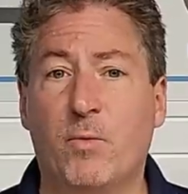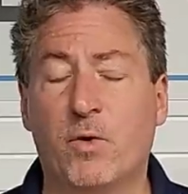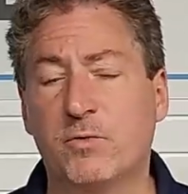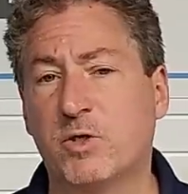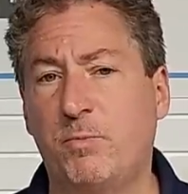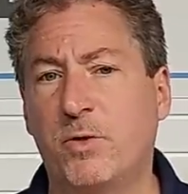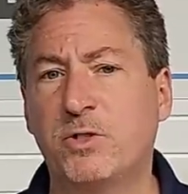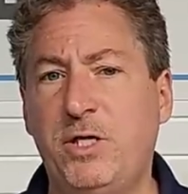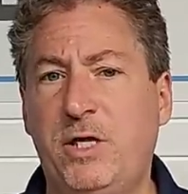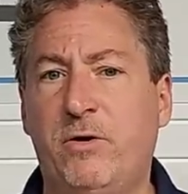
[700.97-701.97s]
We're
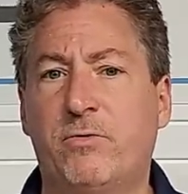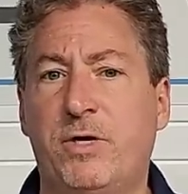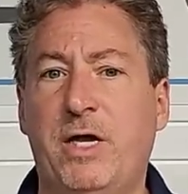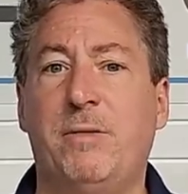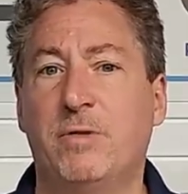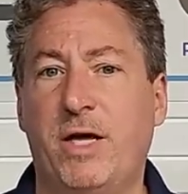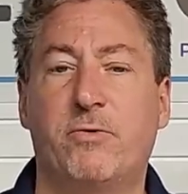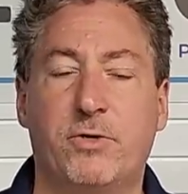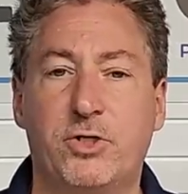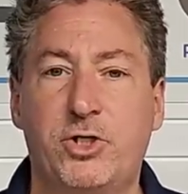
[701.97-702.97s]
supposed to hear the name
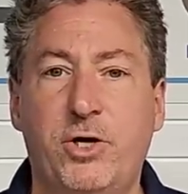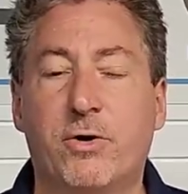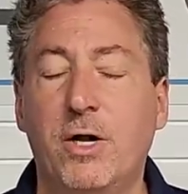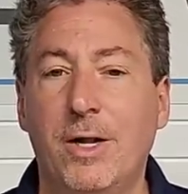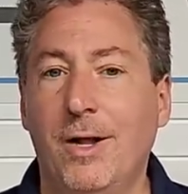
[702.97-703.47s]
later this year.